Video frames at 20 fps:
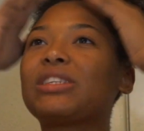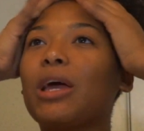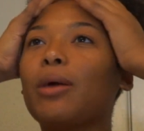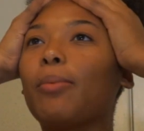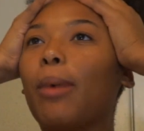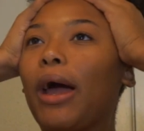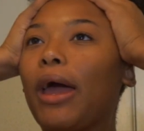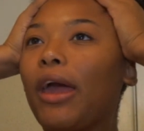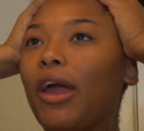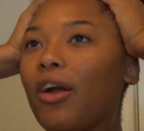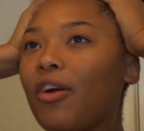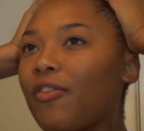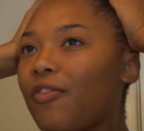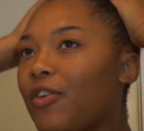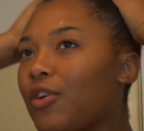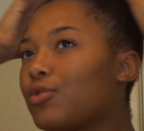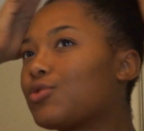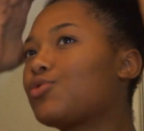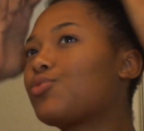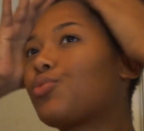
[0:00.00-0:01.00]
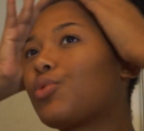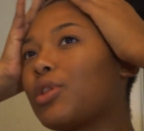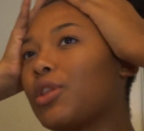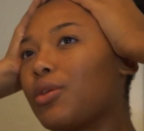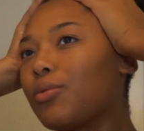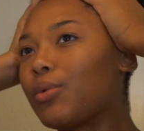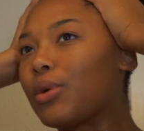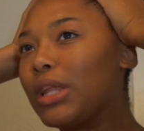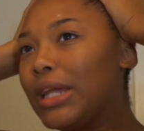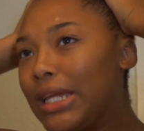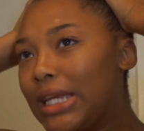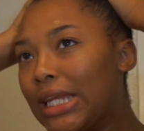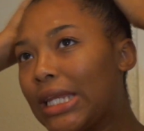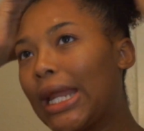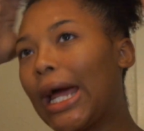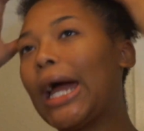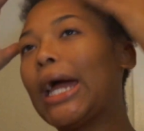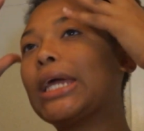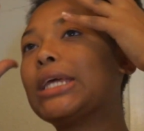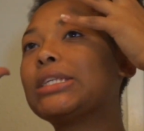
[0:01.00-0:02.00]
to say my hair feels really, really
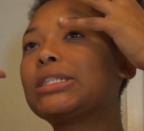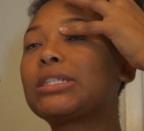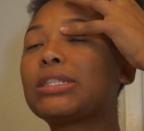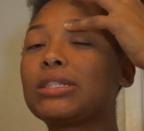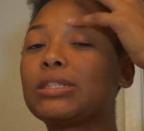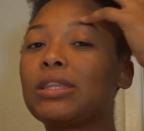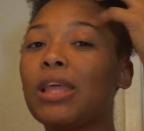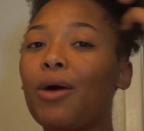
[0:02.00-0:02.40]
nice.